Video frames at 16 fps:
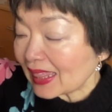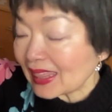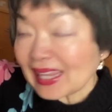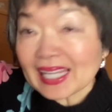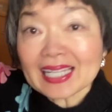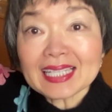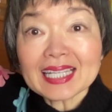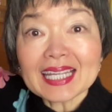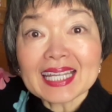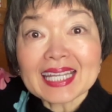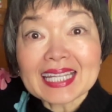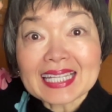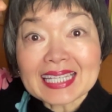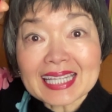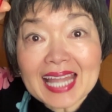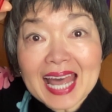Then
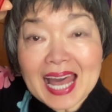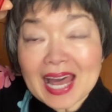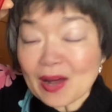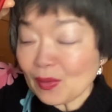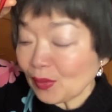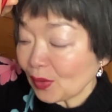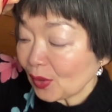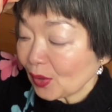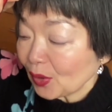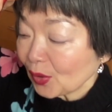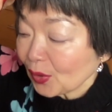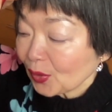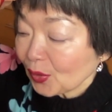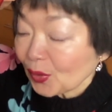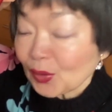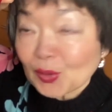now
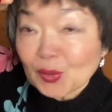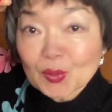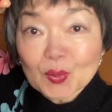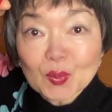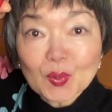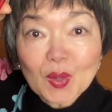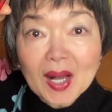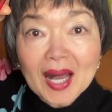you